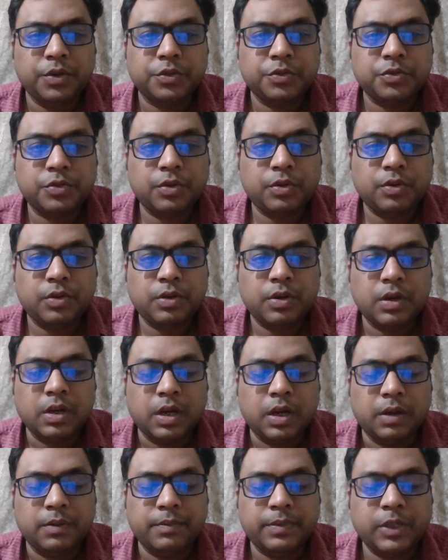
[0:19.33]
So,
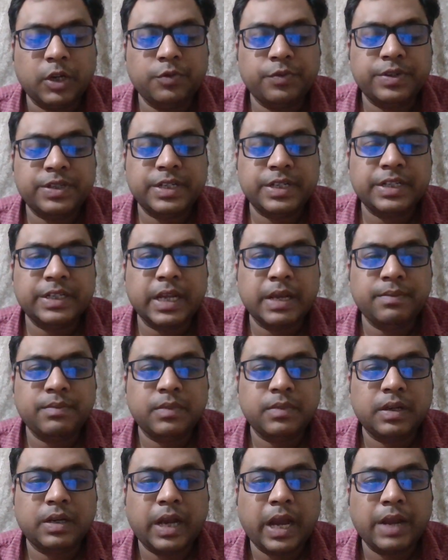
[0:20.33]
without wasting
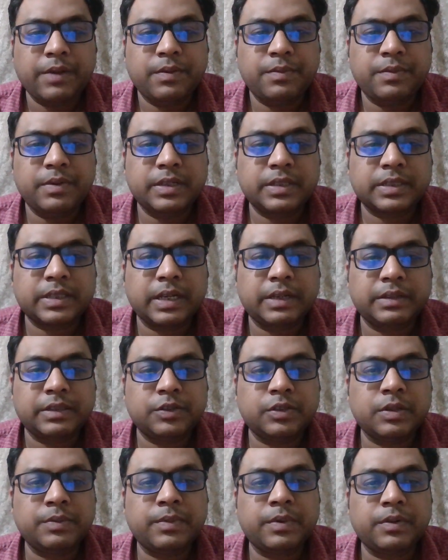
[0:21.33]
time, I will be discuss.
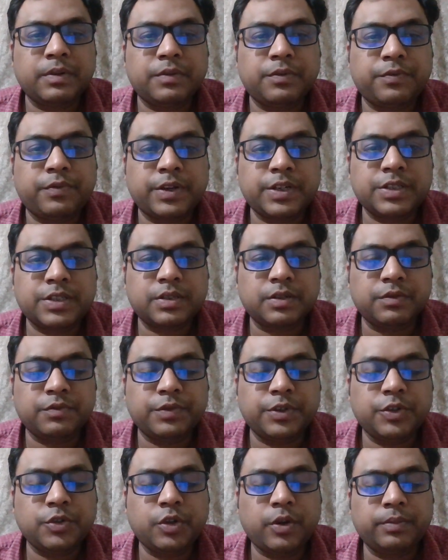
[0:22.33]
This is the first
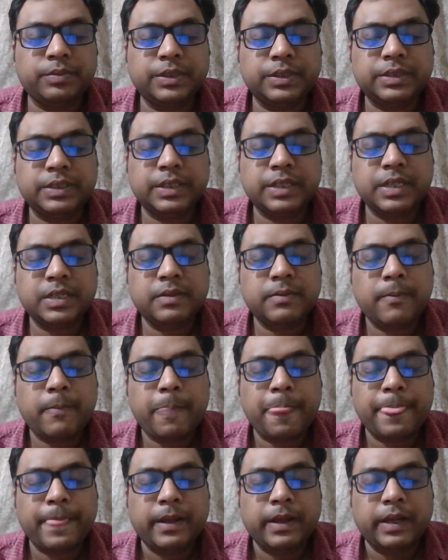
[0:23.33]
video of this series,
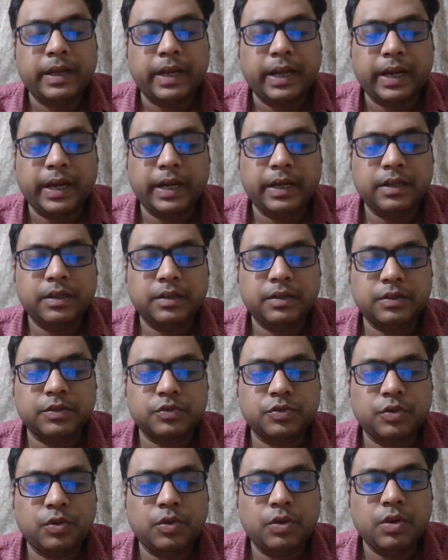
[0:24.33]
and
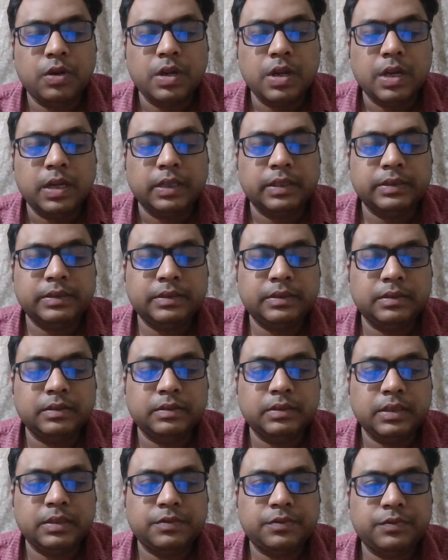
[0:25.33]
so
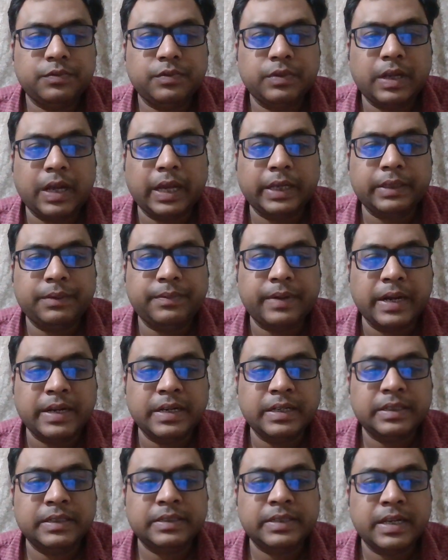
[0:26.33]
this I have
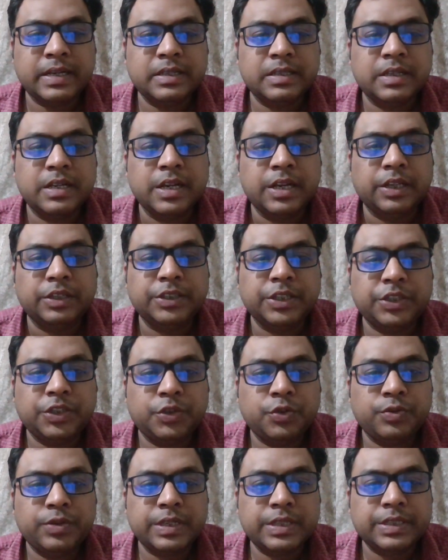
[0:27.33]
titled this as the
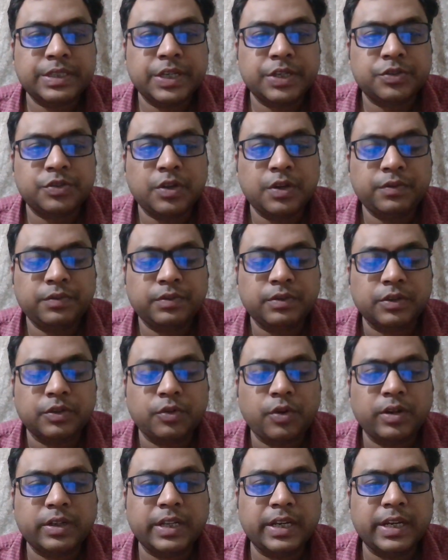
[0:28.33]
curious case of
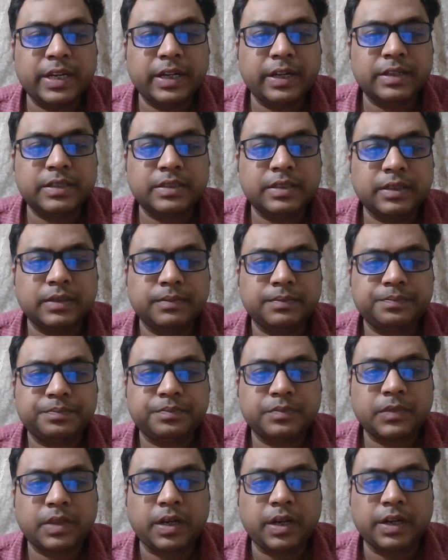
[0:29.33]
non-healing
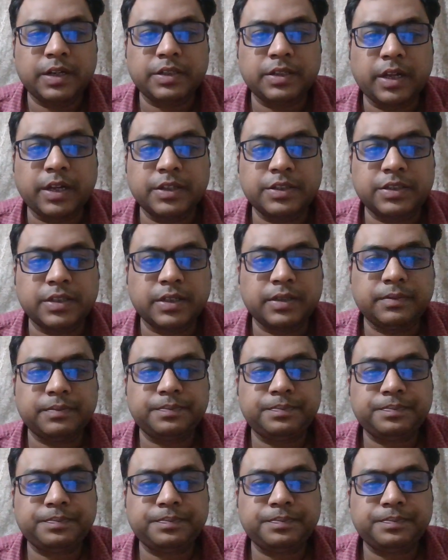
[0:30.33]
ulcer.